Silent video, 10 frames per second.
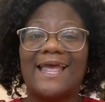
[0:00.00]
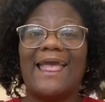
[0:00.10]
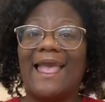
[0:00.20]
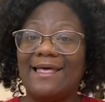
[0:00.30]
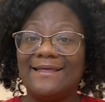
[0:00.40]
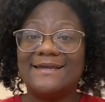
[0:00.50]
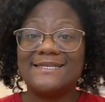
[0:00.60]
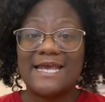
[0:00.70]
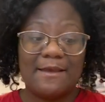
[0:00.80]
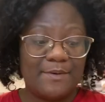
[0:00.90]
Alien
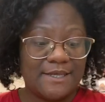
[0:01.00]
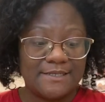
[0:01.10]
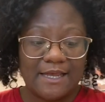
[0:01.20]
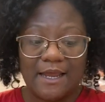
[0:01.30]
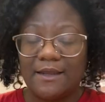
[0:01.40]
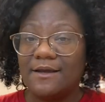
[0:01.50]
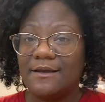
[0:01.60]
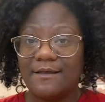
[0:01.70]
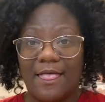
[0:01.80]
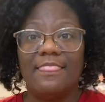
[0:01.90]
Tape is like
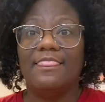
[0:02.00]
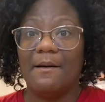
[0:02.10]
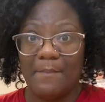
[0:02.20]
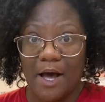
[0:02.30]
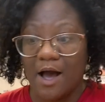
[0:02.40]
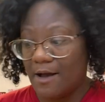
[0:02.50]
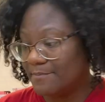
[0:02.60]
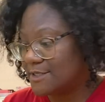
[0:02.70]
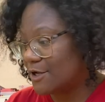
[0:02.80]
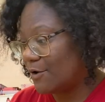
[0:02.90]
the bomb.
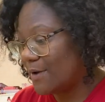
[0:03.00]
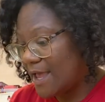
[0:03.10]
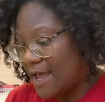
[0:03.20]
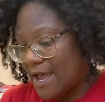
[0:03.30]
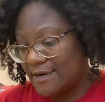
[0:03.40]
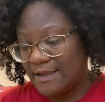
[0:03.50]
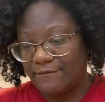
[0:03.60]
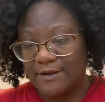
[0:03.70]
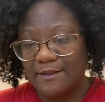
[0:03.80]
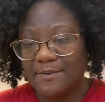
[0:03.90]
So I
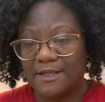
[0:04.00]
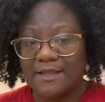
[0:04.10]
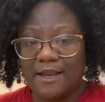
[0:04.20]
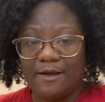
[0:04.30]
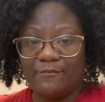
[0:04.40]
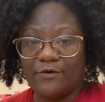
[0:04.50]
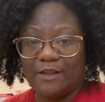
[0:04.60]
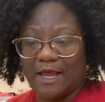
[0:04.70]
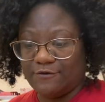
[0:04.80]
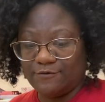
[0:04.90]
definitely picked that up for
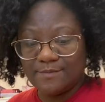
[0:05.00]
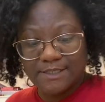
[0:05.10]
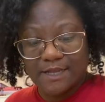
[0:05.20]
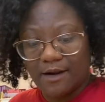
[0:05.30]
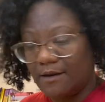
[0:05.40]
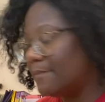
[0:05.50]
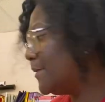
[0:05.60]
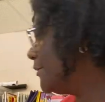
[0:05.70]
classroom setup.